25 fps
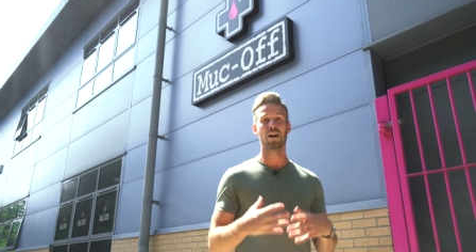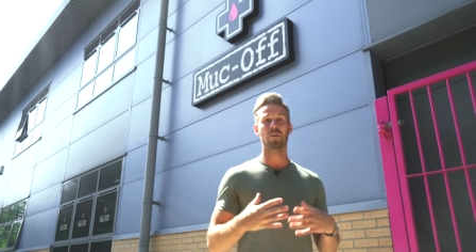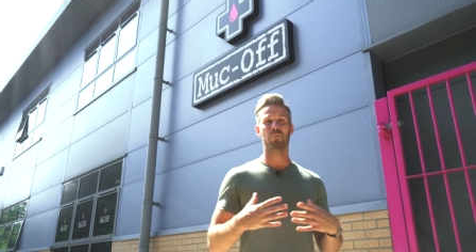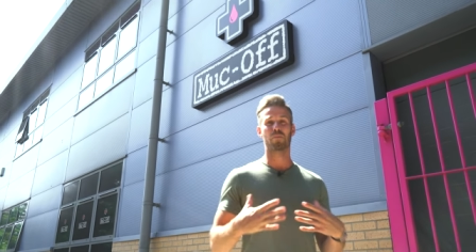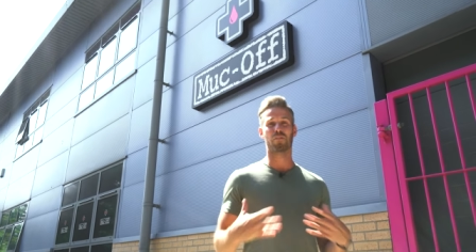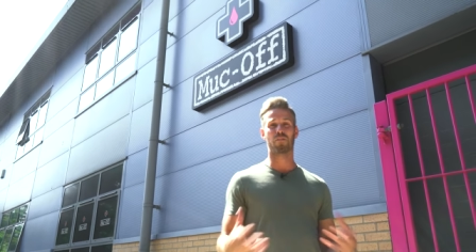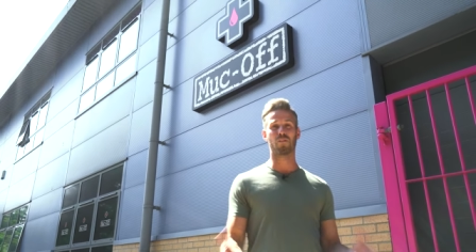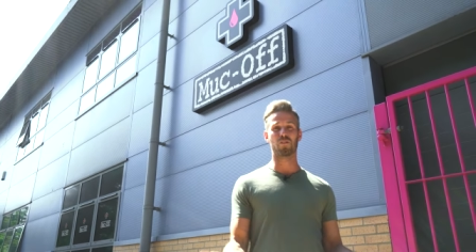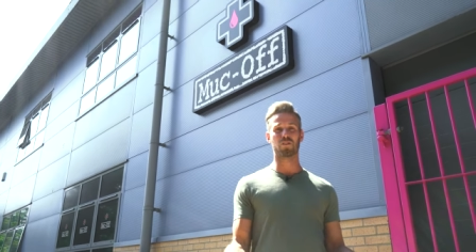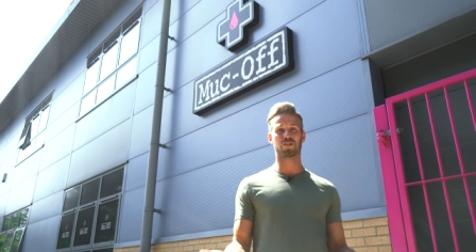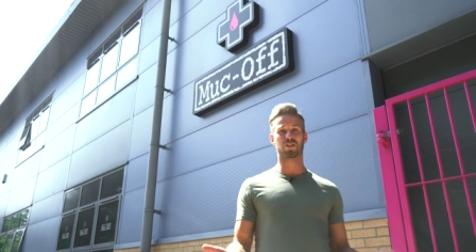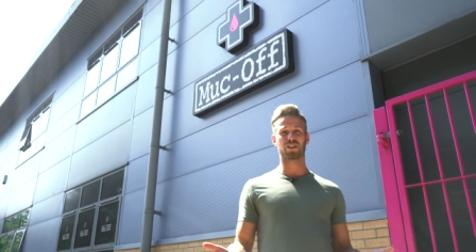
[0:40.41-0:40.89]

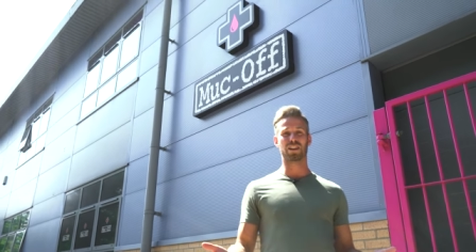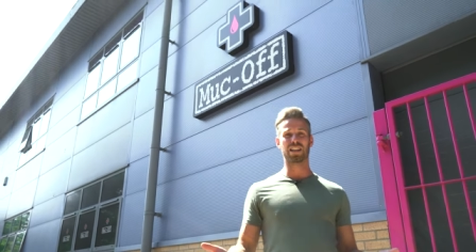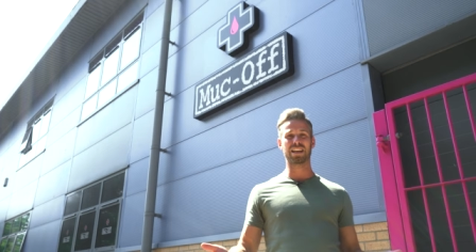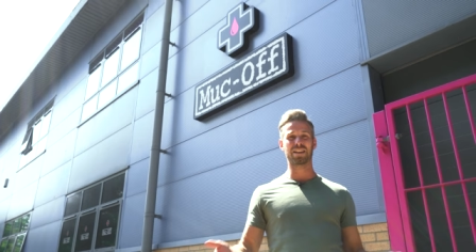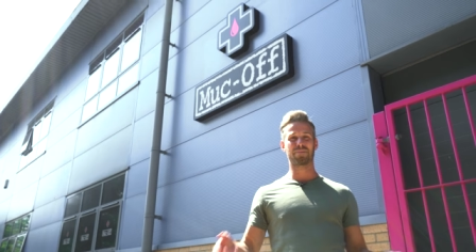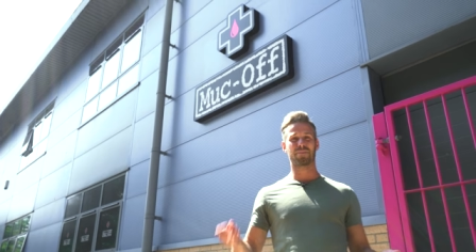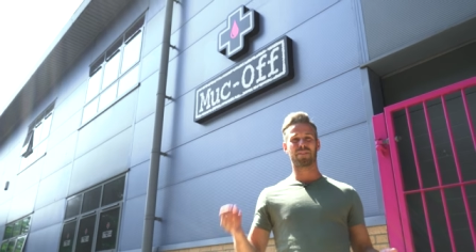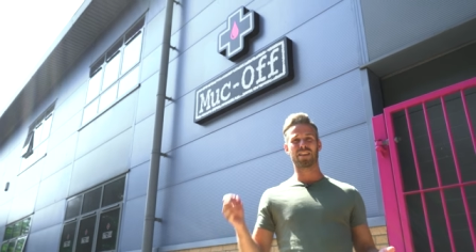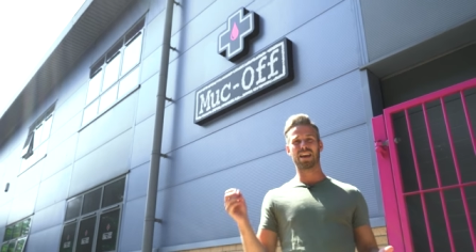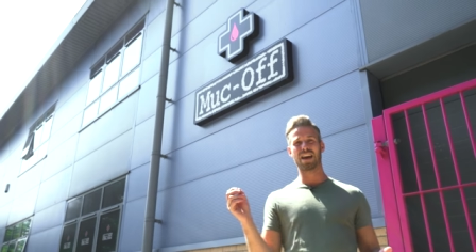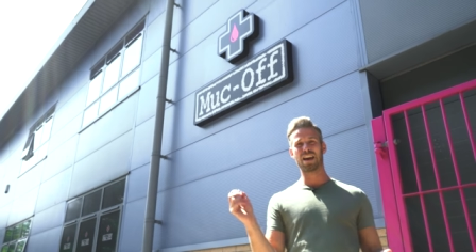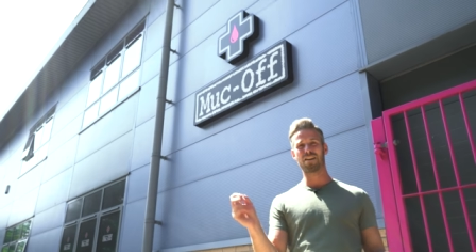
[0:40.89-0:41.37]
But
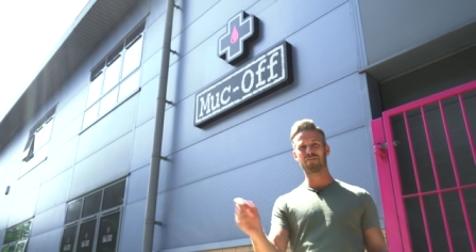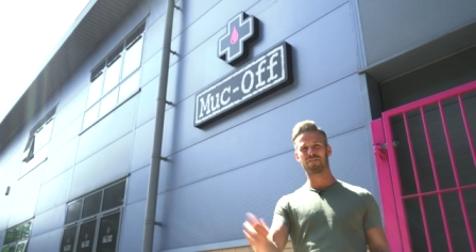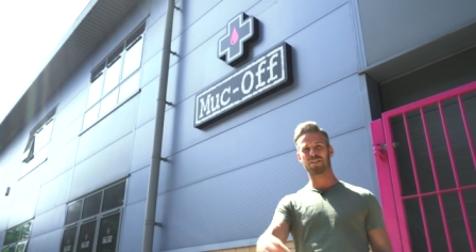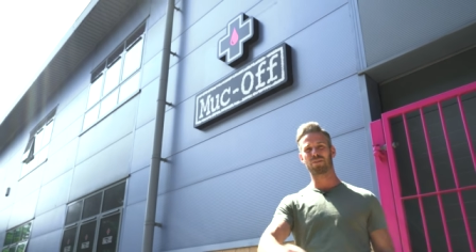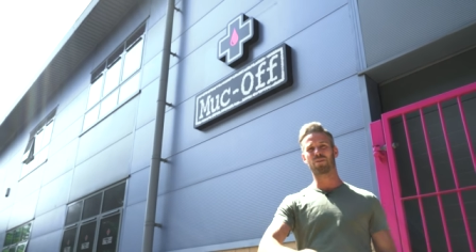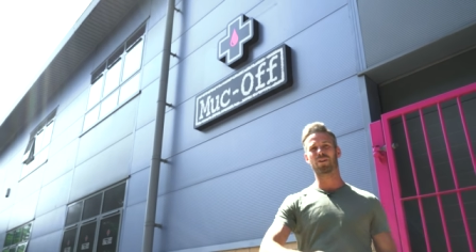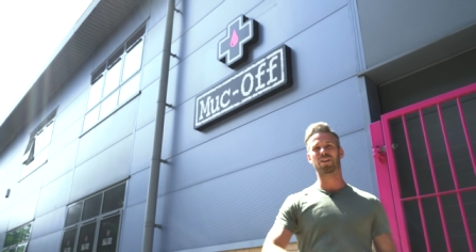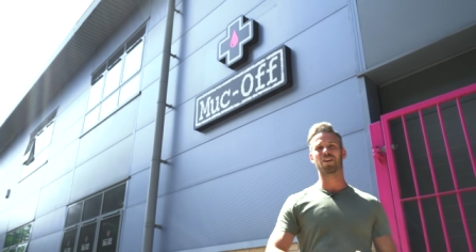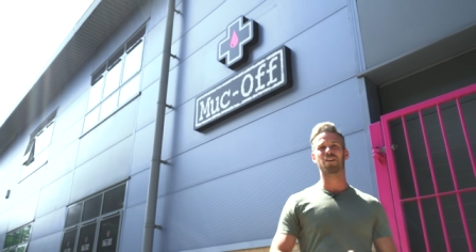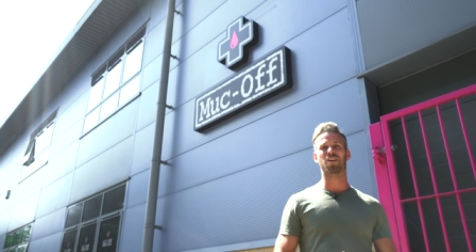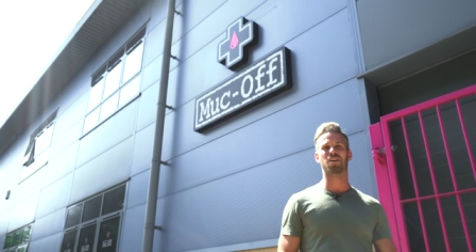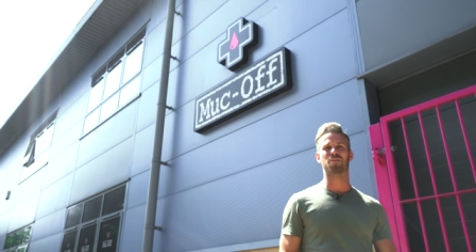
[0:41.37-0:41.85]
fortunately,
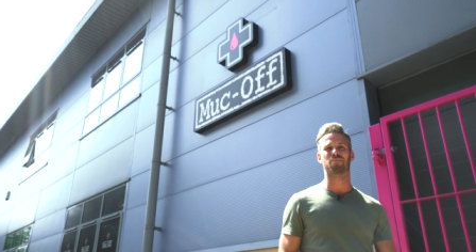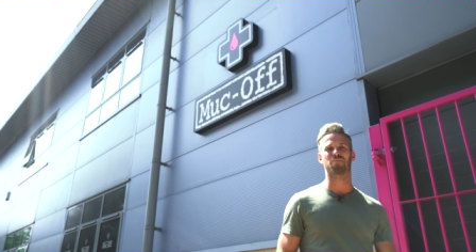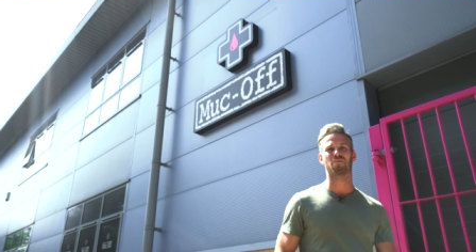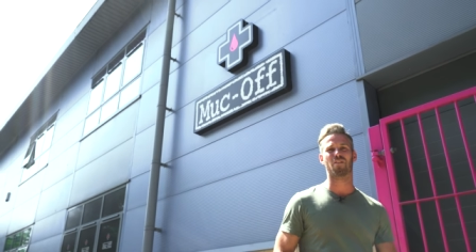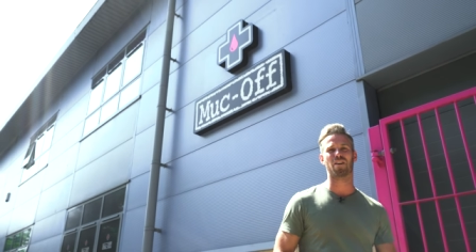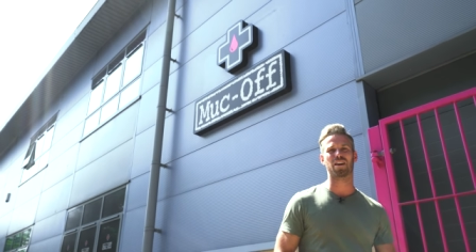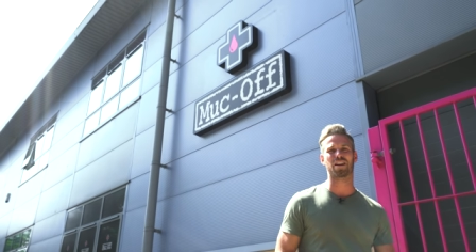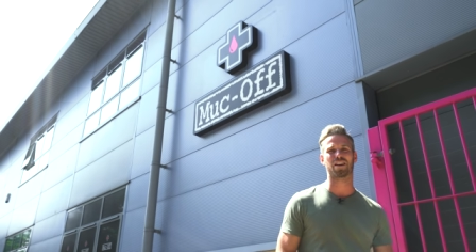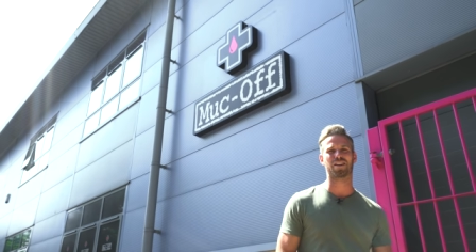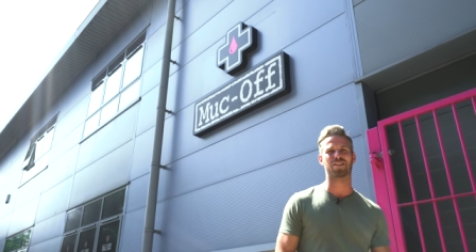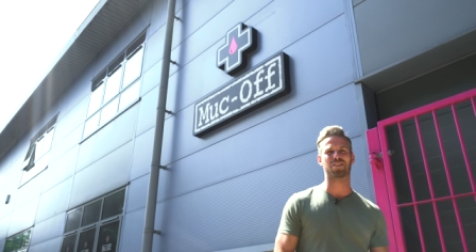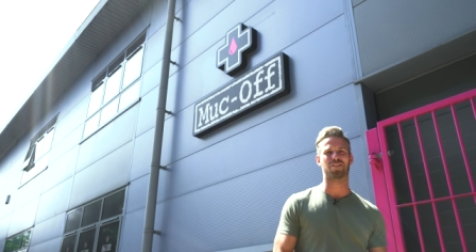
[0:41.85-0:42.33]
everyone at Urban
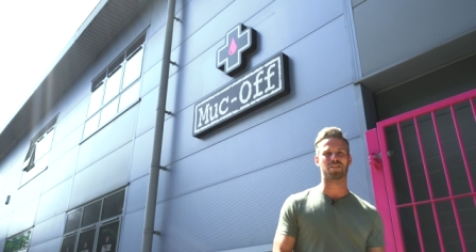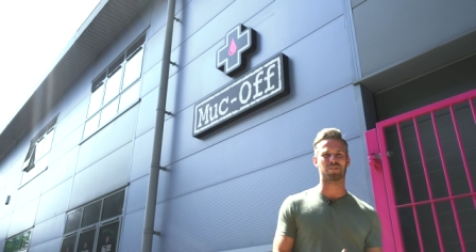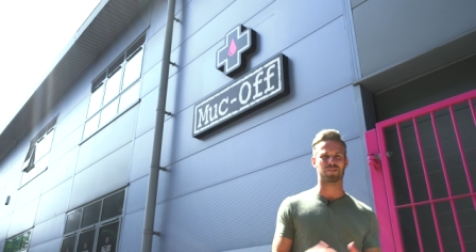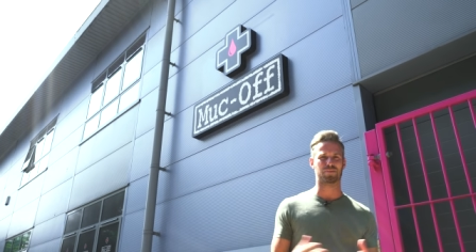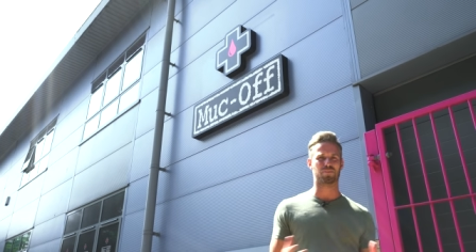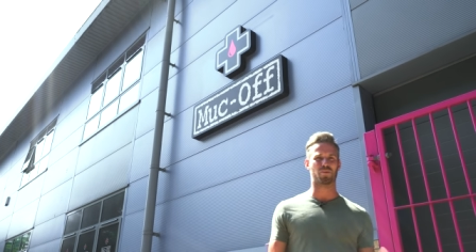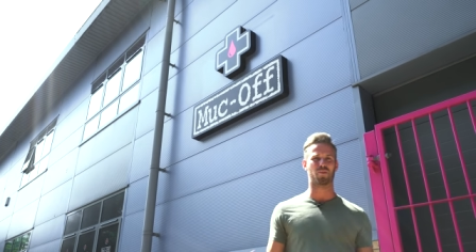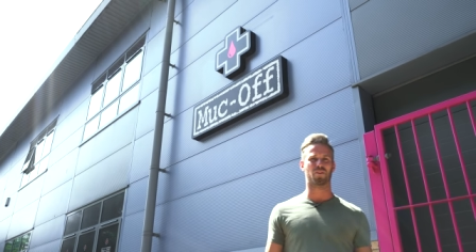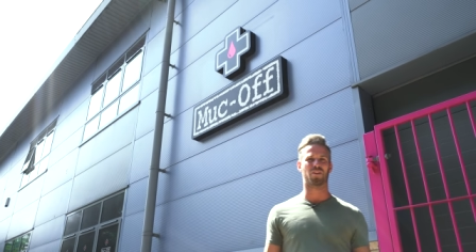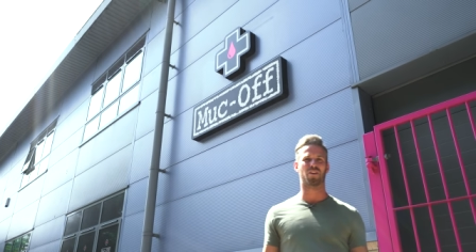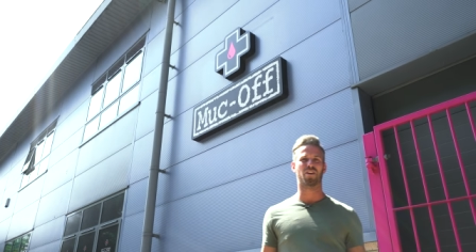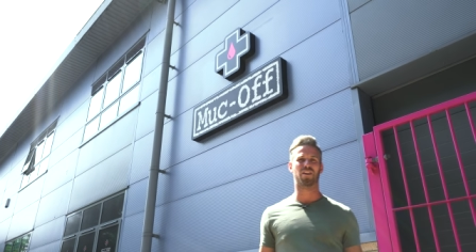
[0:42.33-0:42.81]
Rider knows
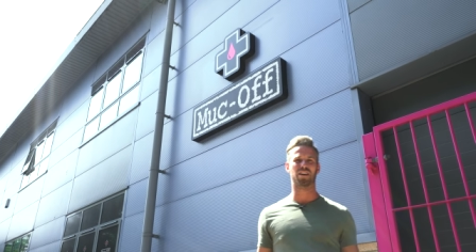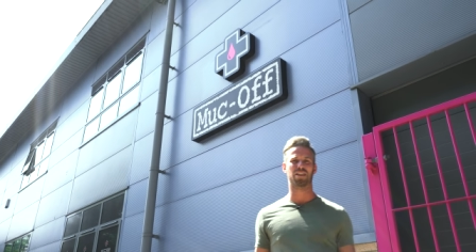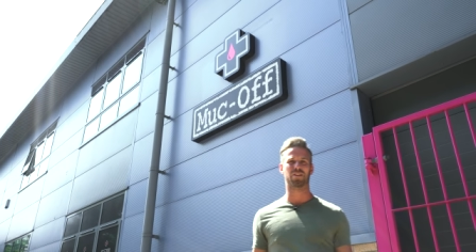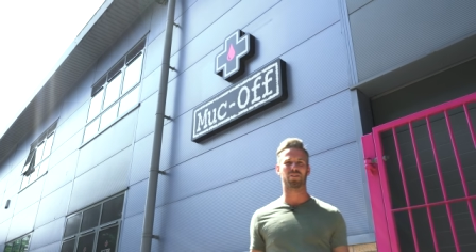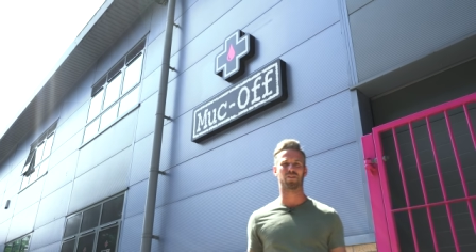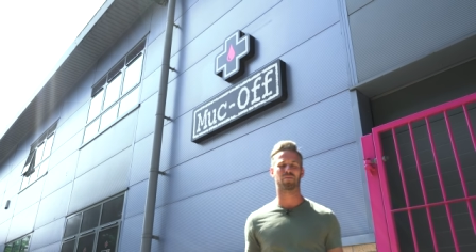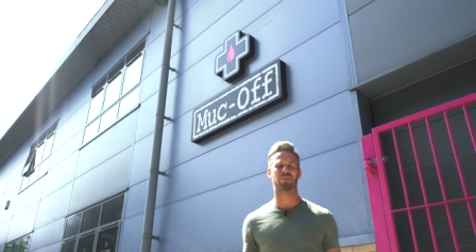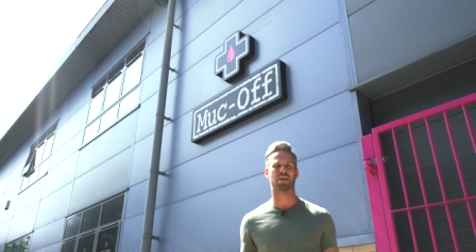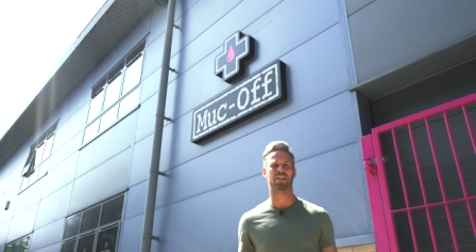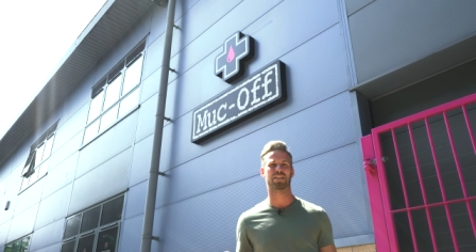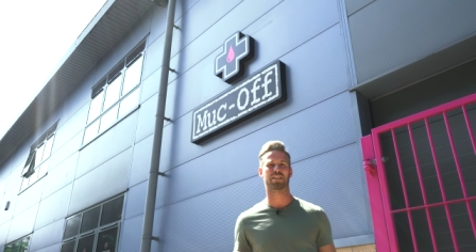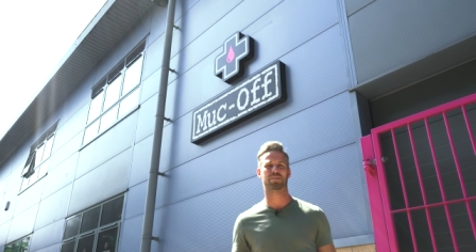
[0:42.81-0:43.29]
more than I
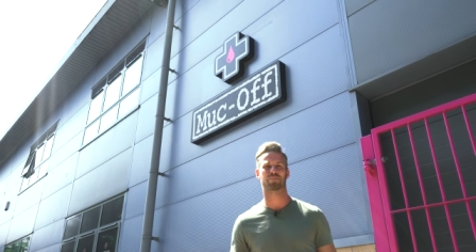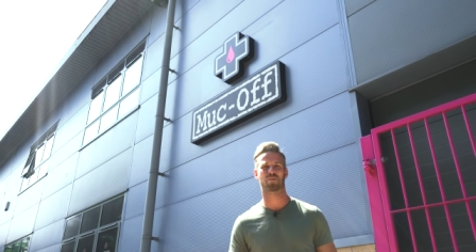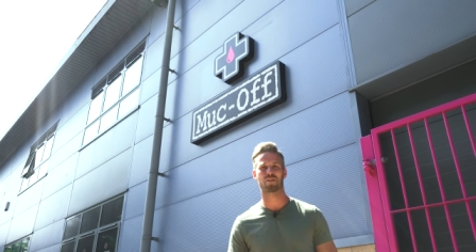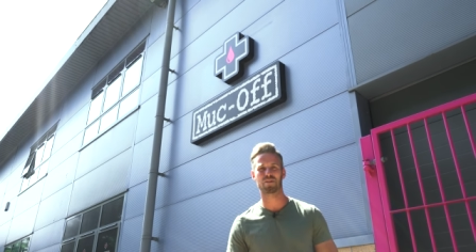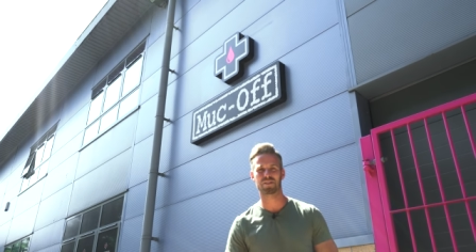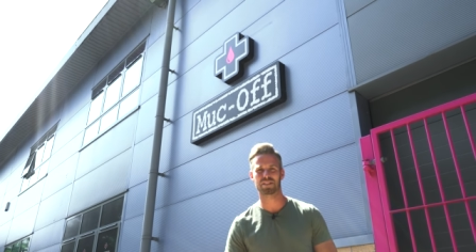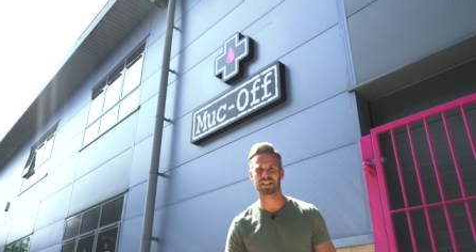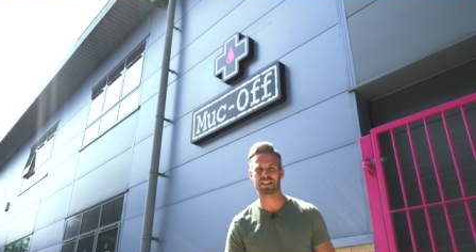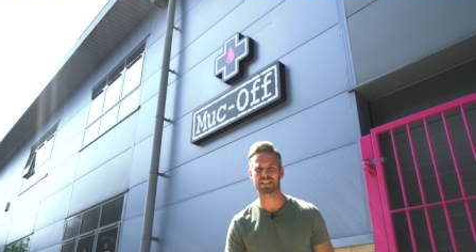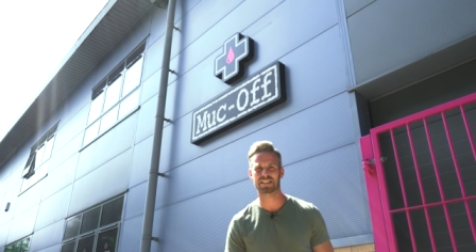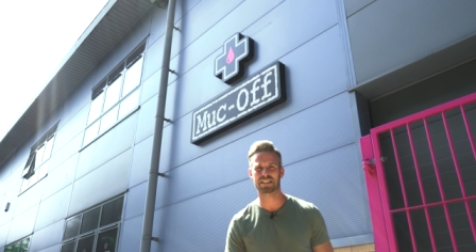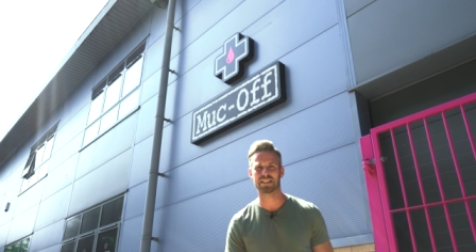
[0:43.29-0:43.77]
do about this
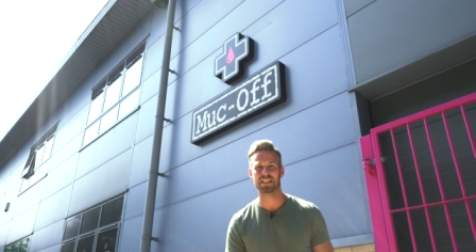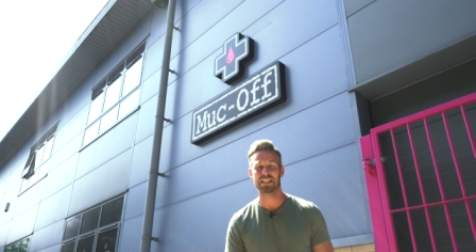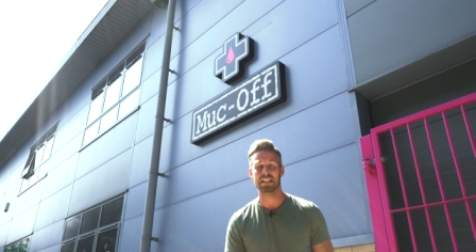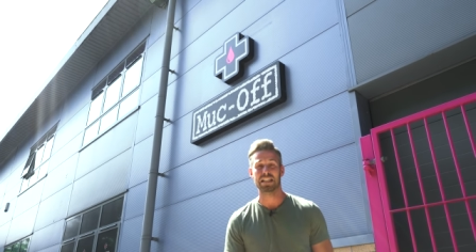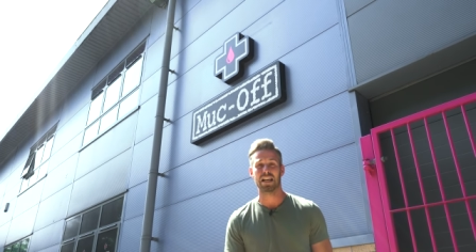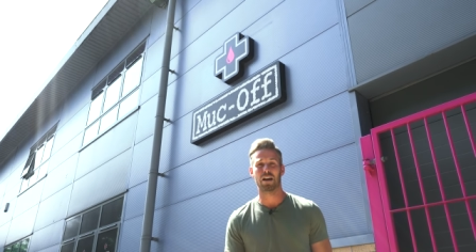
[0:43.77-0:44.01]
process,